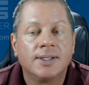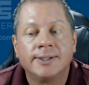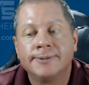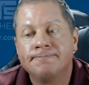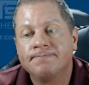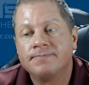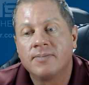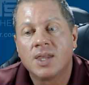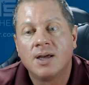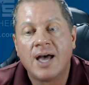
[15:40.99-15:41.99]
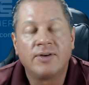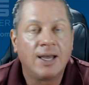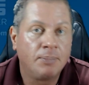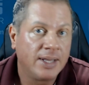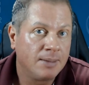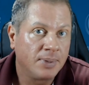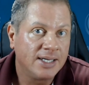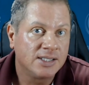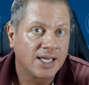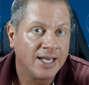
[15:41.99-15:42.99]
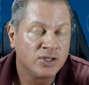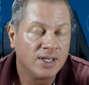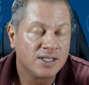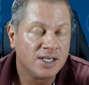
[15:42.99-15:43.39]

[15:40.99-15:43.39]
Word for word: Um, have a game plan in place in case you need